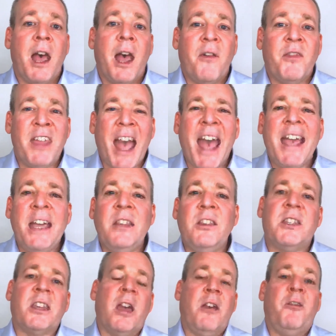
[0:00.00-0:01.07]
The
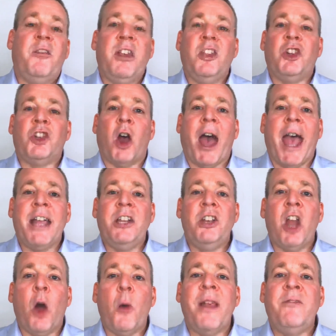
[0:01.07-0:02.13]
aids feature a
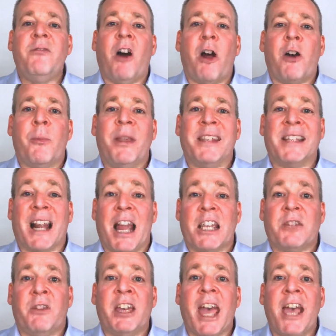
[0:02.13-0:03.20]
no environment
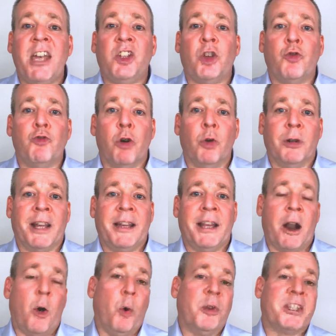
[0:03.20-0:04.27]
classification rule in
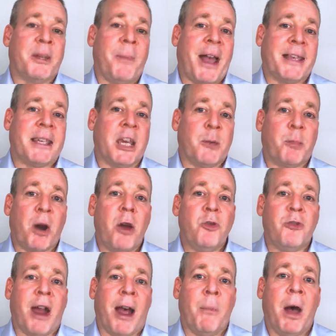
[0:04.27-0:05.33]
their automatic
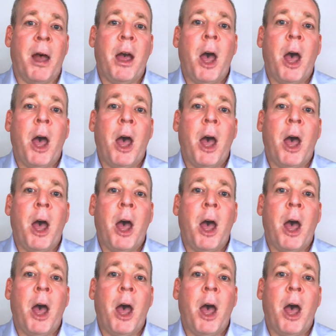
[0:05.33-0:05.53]
program.